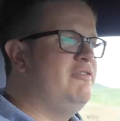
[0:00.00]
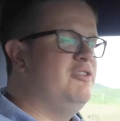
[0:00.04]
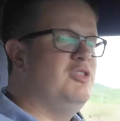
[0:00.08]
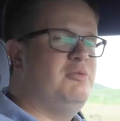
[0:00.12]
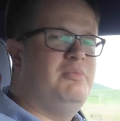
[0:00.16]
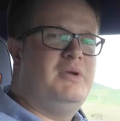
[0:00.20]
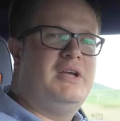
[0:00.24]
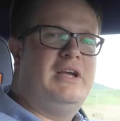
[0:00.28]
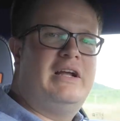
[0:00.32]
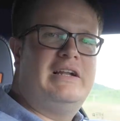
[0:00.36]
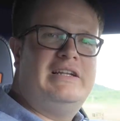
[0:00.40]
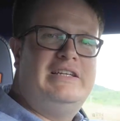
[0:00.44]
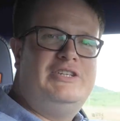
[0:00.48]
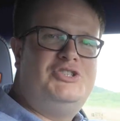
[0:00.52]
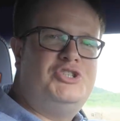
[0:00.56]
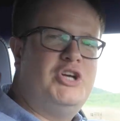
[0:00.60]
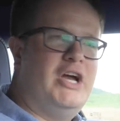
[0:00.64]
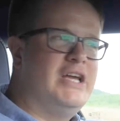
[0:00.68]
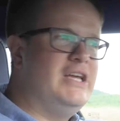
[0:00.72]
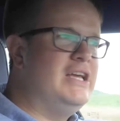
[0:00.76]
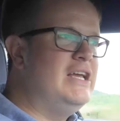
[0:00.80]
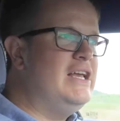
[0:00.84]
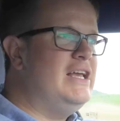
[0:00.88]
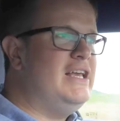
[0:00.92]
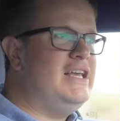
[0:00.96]
for the big
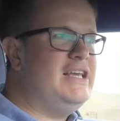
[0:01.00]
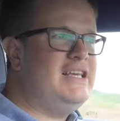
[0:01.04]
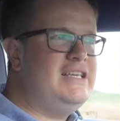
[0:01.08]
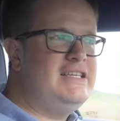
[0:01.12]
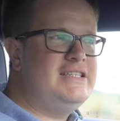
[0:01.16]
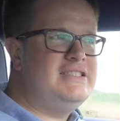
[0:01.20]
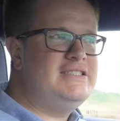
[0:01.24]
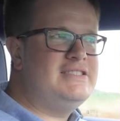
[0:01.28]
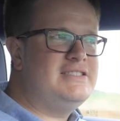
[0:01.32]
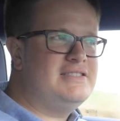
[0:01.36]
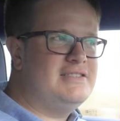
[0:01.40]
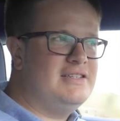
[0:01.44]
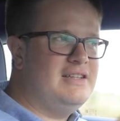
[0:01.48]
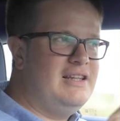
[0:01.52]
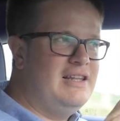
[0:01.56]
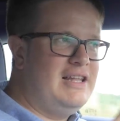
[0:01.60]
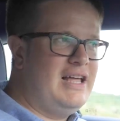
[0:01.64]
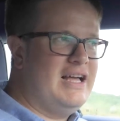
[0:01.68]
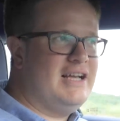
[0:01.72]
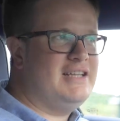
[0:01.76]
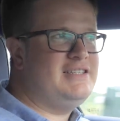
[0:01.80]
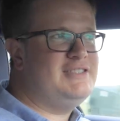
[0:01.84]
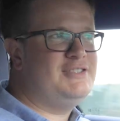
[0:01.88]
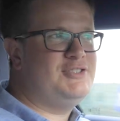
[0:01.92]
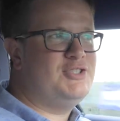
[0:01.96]
cliche. Is
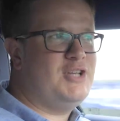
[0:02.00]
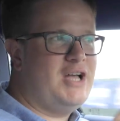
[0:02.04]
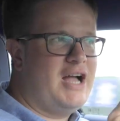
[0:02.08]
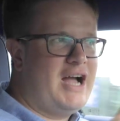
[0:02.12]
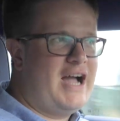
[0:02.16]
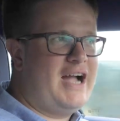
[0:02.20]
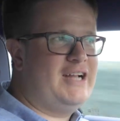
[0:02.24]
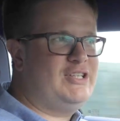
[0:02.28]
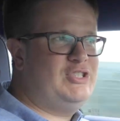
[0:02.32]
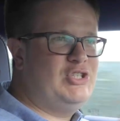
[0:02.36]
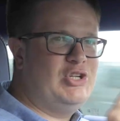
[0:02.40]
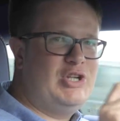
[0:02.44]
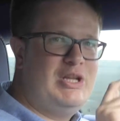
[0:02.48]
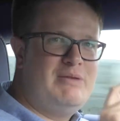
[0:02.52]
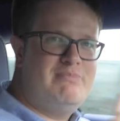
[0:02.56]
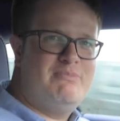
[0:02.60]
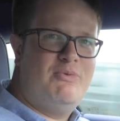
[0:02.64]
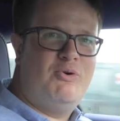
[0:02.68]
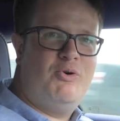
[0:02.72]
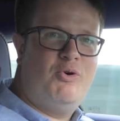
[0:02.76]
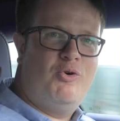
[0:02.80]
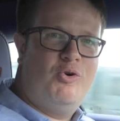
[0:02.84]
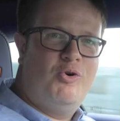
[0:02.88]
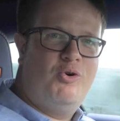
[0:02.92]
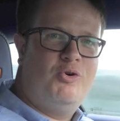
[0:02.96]
less actually
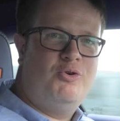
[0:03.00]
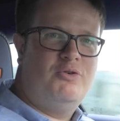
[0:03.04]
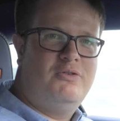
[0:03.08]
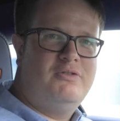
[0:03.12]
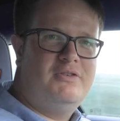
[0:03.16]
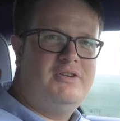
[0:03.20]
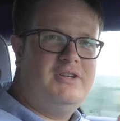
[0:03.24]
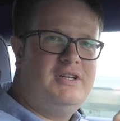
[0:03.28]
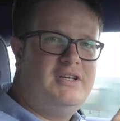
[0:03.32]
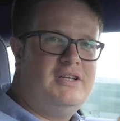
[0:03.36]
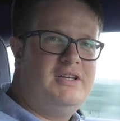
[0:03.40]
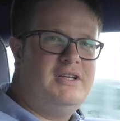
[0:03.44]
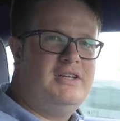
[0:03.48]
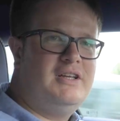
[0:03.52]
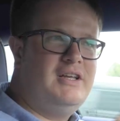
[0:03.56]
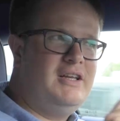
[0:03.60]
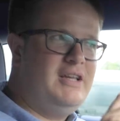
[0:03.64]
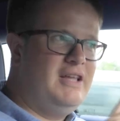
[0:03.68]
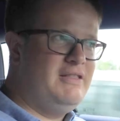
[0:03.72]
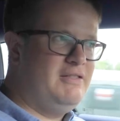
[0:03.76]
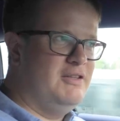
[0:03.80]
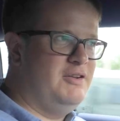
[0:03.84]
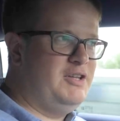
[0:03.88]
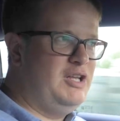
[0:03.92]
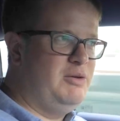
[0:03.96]
more
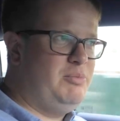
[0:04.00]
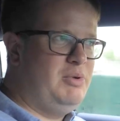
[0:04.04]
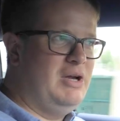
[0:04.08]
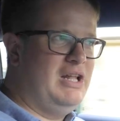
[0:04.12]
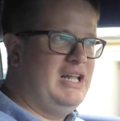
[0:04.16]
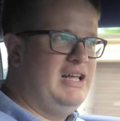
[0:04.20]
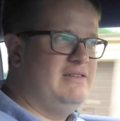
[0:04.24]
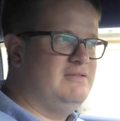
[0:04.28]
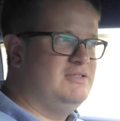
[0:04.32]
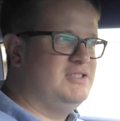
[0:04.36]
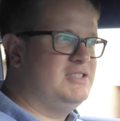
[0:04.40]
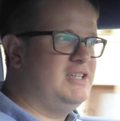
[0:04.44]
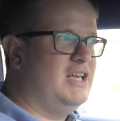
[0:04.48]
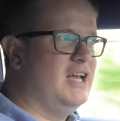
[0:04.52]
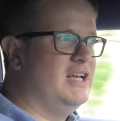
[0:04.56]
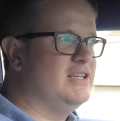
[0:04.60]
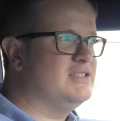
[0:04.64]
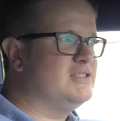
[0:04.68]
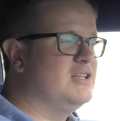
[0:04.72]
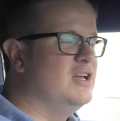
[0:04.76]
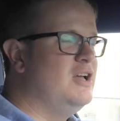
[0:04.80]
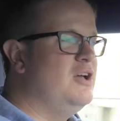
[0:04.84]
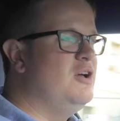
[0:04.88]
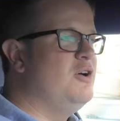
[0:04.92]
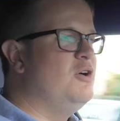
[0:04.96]
in the DB11's
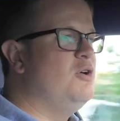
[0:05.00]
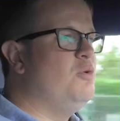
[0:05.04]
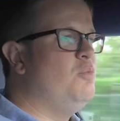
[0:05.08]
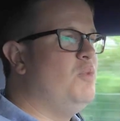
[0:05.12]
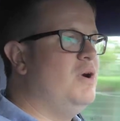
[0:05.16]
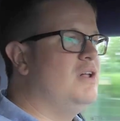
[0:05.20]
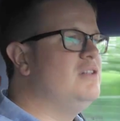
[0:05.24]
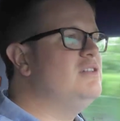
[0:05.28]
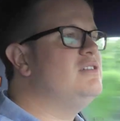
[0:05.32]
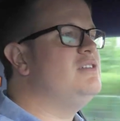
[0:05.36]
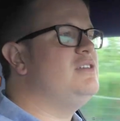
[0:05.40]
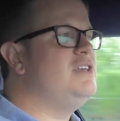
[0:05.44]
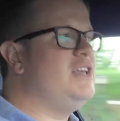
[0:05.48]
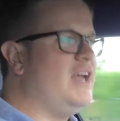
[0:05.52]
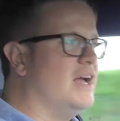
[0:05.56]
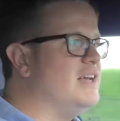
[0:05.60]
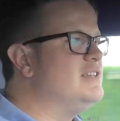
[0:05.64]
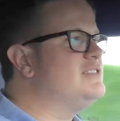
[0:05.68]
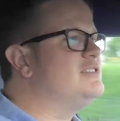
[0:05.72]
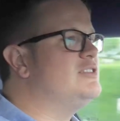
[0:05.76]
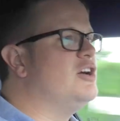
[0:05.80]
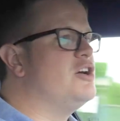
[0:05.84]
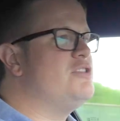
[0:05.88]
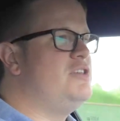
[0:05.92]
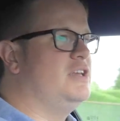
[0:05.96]
case? Well,
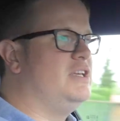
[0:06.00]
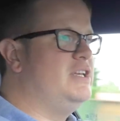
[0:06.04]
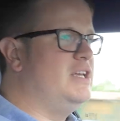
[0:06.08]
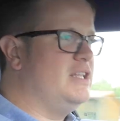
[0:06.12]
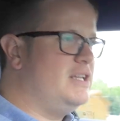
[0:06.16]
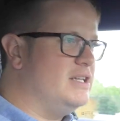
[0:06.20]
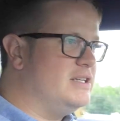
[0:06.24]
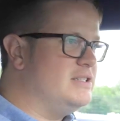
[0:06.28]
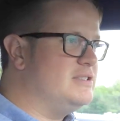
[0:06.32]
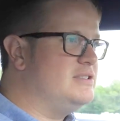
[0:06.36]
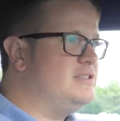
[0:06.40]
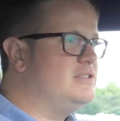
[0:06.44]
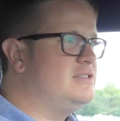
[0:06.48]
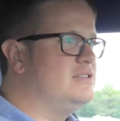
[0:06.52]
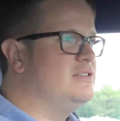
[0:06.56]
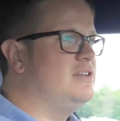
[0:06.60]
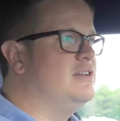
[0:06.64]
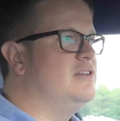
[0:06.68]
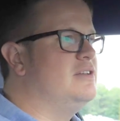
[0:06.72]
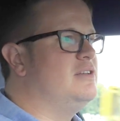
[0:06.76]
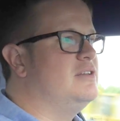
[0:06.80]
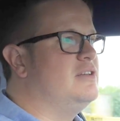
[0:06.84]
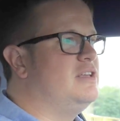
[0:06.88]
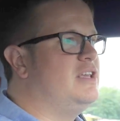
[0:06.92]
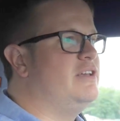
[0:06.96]
yes, I think it is,
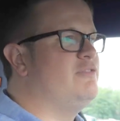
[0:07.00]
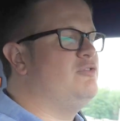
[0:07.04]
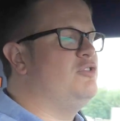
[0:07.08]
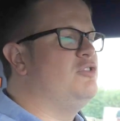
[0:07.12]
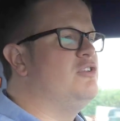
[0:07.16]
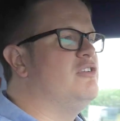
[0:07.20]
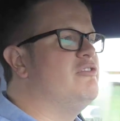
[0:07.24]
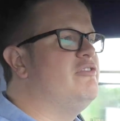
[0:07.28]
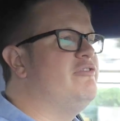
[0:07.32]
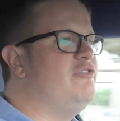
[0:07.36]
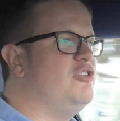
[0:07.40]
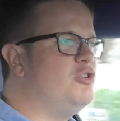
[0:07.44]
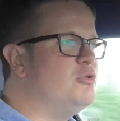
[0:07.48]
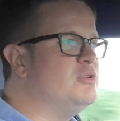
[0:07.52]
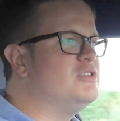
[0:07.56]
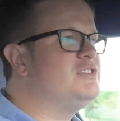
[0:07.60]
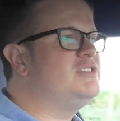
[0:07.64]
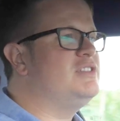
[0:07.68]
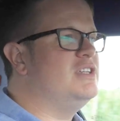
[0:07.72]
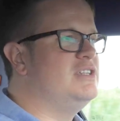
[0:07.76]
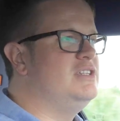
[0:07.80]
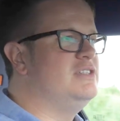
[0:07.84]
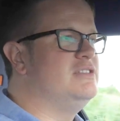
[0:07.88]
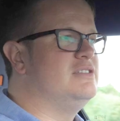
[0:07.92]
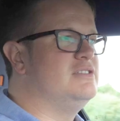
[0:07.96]
given that fewer
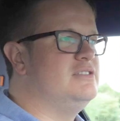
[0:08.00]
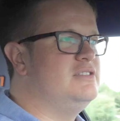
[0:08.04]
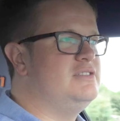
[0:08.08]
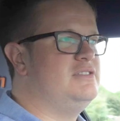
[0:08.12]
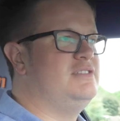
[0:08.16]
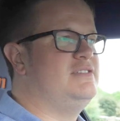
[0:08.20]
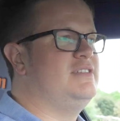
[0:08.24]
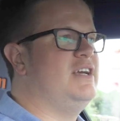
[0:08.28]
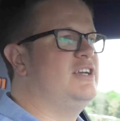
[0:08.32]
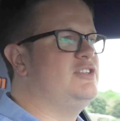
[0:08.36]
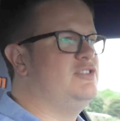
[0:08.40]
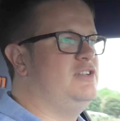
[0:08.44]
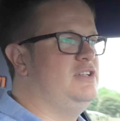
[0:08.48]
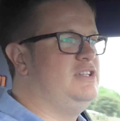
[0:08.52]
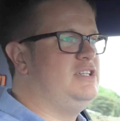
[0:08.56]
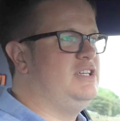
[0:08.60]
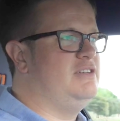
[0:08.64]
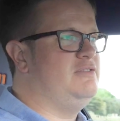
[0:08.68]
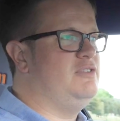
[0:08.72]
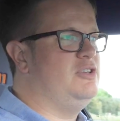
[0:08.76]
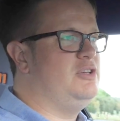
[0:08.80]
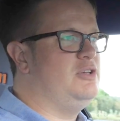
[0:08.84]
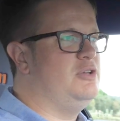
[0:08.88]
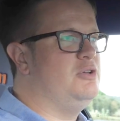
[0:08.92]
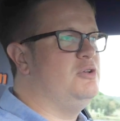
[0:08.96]
cylinders is actually
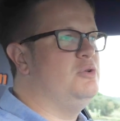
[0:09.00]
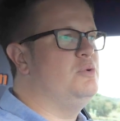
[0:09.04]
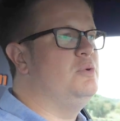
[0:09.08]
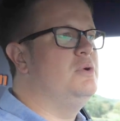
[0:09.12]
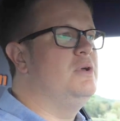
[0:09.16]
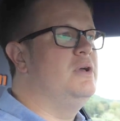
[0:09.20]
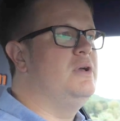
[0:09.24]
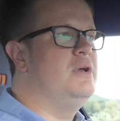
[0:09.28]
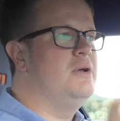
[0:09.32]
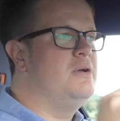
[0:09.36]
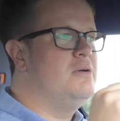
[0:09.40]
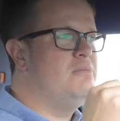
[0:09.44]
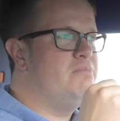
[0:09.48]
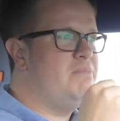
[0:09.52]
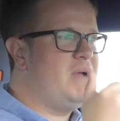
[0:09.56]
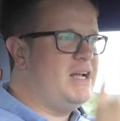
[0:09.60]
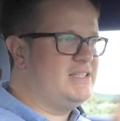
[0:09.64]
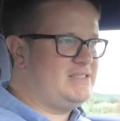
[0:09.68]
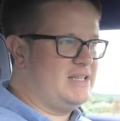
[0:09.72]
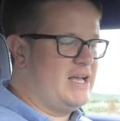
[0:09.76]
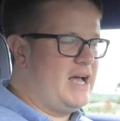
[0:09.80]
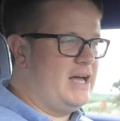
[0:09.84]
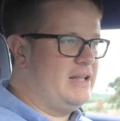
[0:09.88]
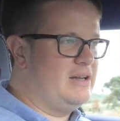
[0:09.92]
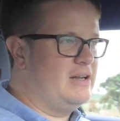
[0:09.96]
giving you
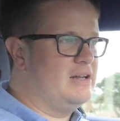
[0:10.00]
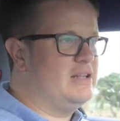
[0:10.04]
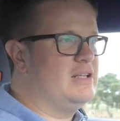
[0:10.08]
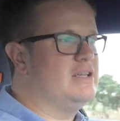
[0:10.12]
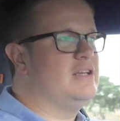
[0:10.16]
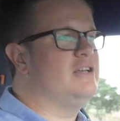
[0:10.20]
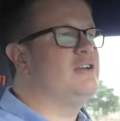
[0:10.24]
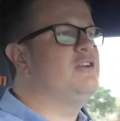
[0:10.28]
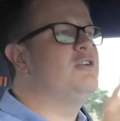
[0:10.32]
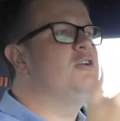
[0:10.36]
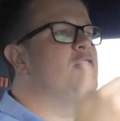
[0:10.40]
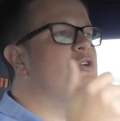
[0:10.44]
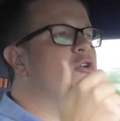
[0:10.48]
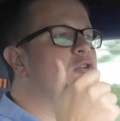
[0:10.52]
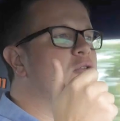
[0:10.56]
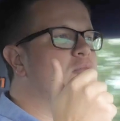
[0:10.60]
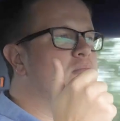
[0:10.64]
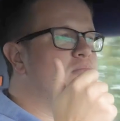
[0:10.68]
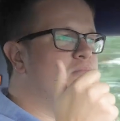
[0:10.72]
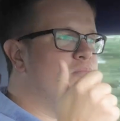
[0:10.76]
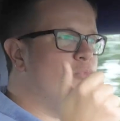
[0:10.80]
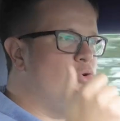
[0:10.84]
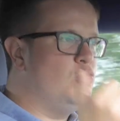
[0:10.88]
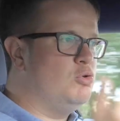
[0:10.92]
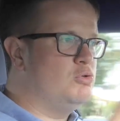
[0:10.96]
better handling,
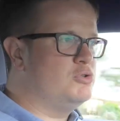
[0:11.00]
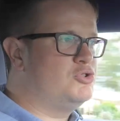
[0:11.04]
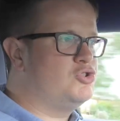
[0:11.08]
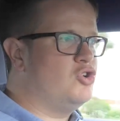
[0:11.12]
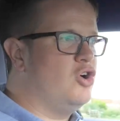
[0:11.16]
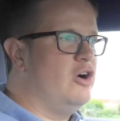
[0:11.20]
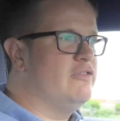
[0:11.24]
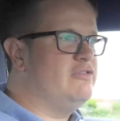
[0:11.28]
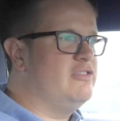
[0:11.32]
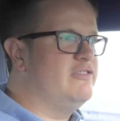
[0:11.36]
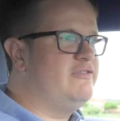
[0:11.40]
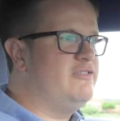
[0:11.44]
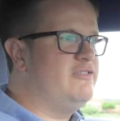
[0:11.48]
more driver